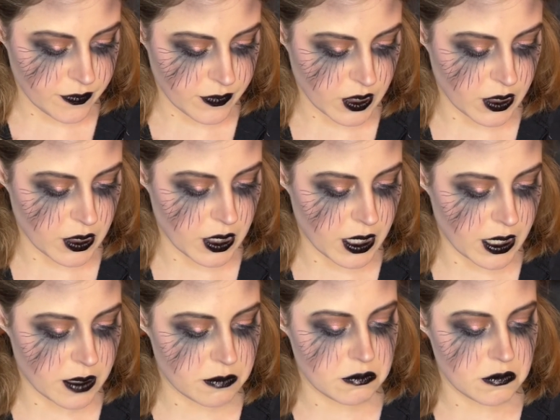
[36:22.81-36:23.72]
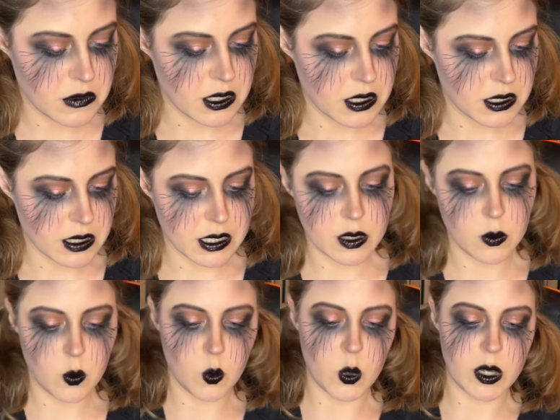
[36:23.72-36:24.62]
Alright, like I said,
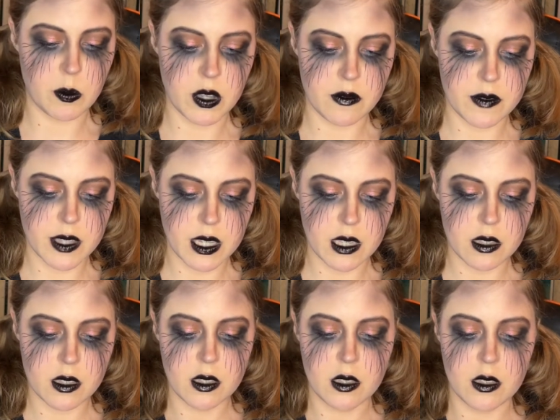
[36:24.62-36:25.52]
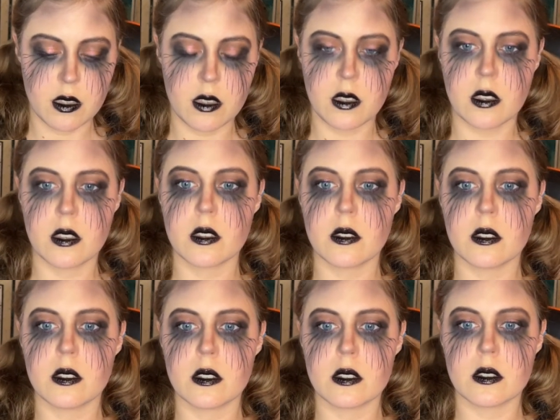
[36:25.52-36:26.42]
wipe off that
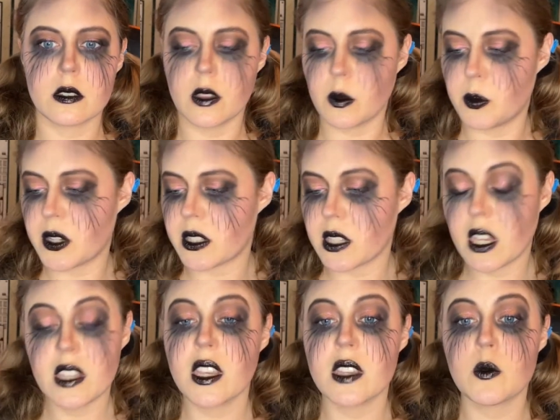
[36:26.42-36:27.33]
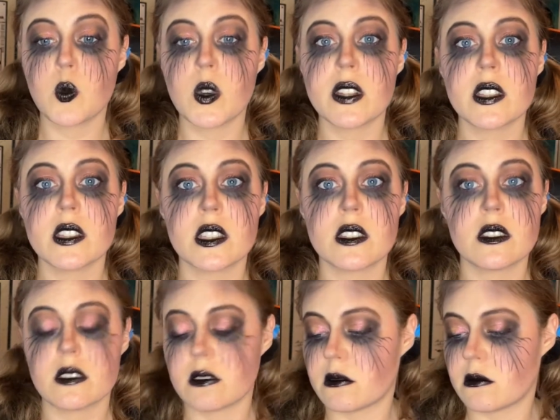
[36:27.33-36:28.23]
little bit. It really
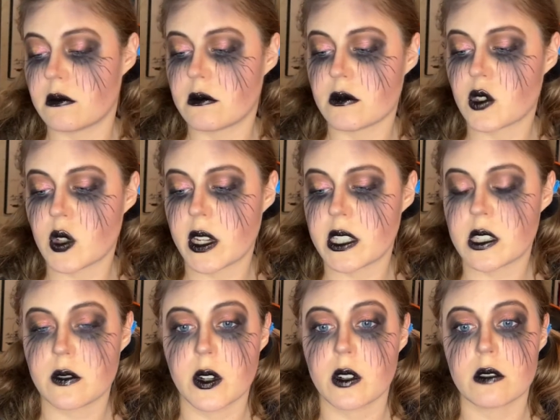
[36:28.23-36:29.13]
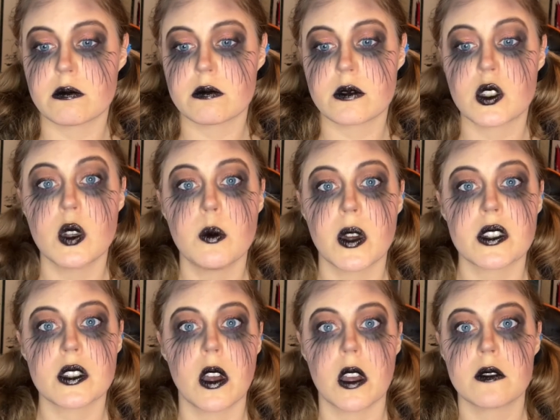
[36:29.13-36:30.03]
didn't transfer too
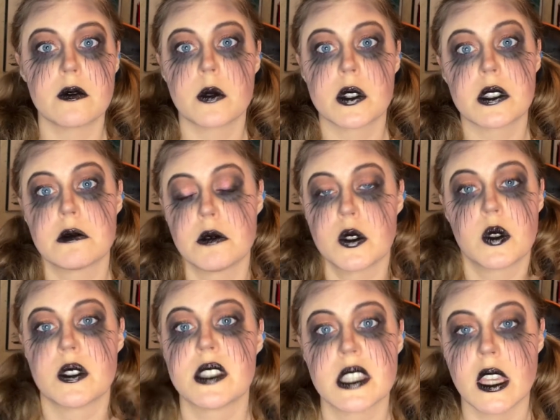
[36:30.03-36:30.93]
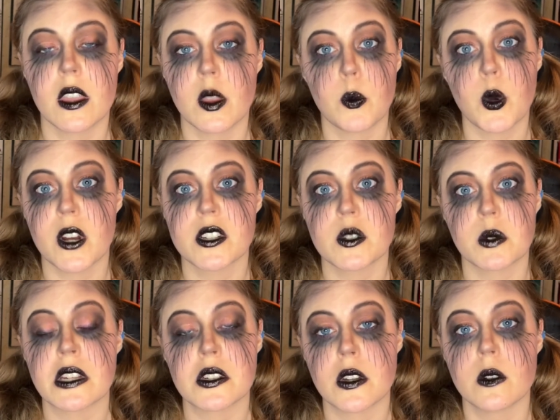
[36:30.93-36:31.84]
much off, which you could see on the brush when
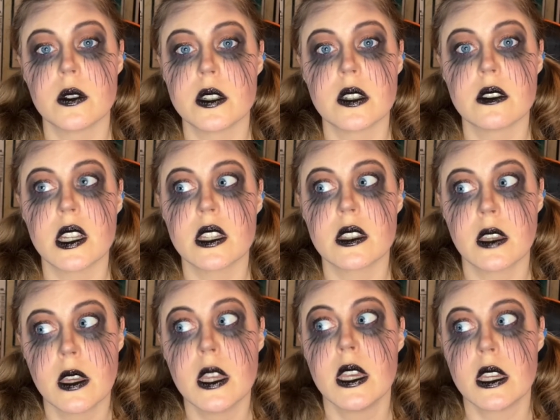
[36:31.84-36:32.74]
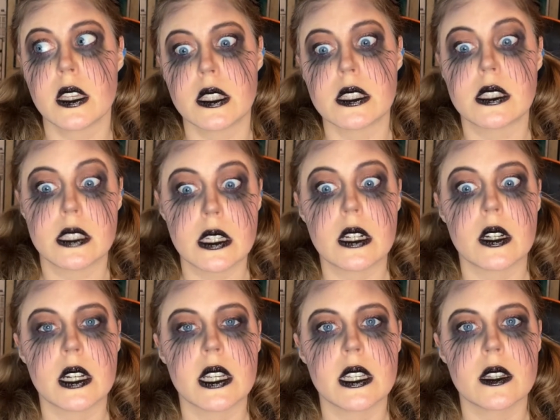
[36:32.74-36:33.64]
I showed you that,
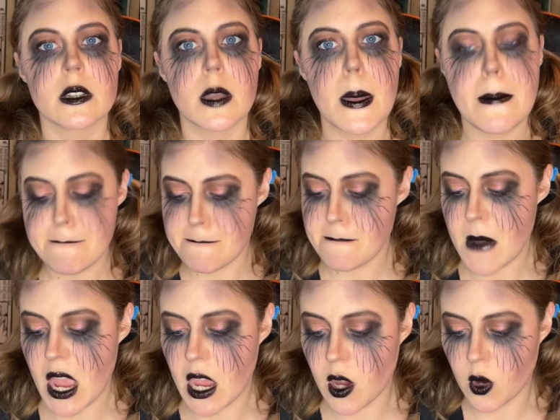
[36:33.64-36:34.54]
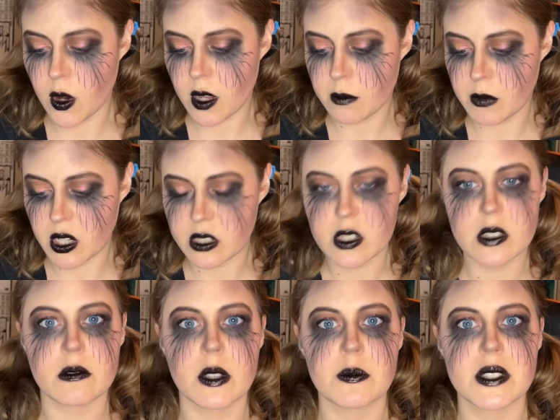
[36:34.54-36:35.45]
considering how
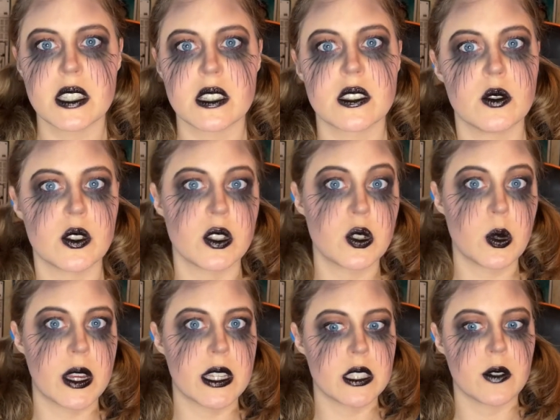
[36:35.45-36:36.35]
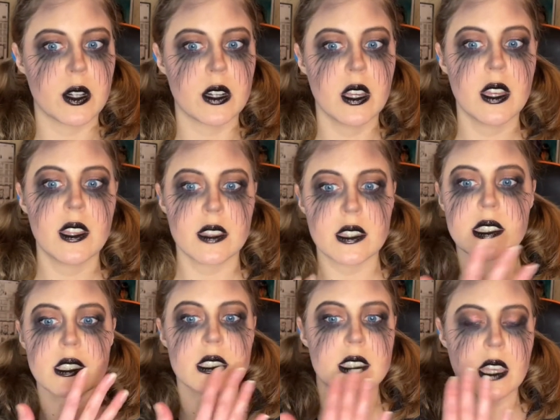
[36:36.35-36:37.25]
much lipsticks usually transfer,
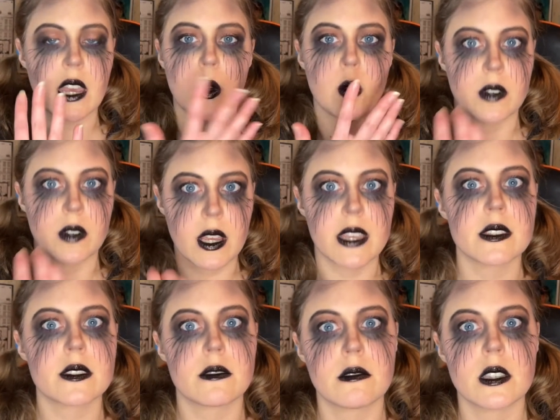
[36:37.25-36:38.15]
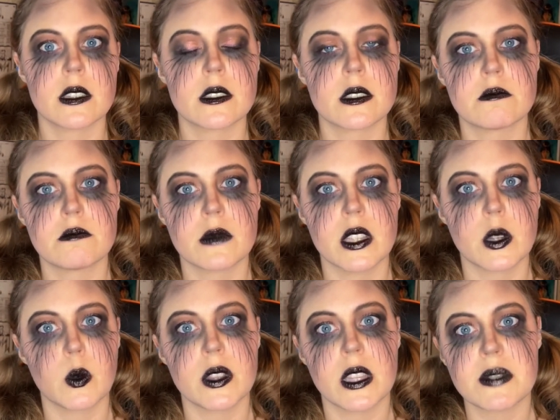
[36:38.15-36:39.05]
this is how nice this
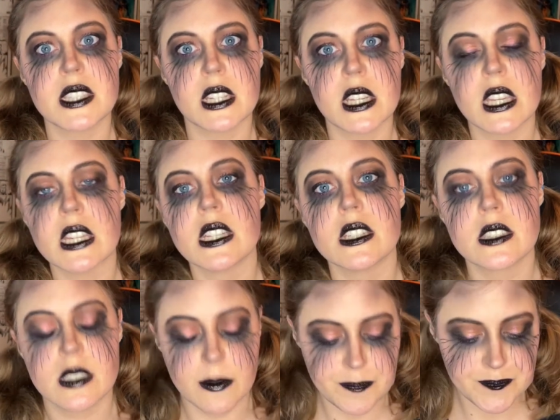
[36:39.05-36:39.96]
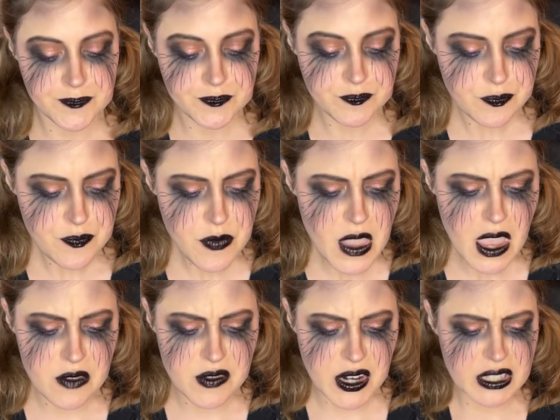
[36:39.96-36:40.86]
liquid lipstick is.
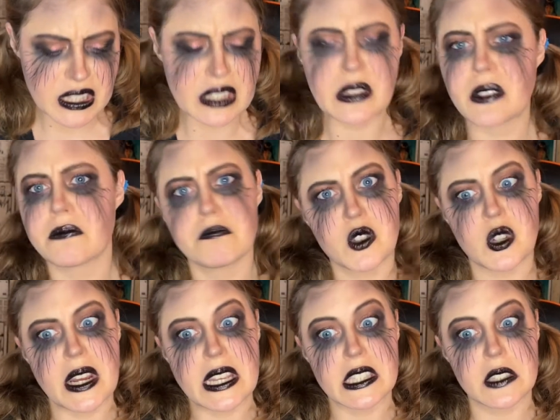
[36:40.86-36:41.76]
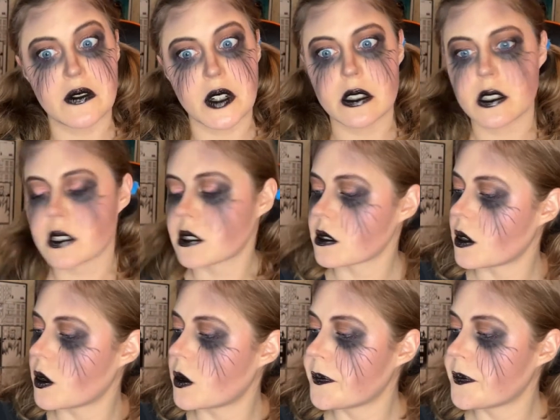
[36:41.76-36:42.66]
Very little transfers, so.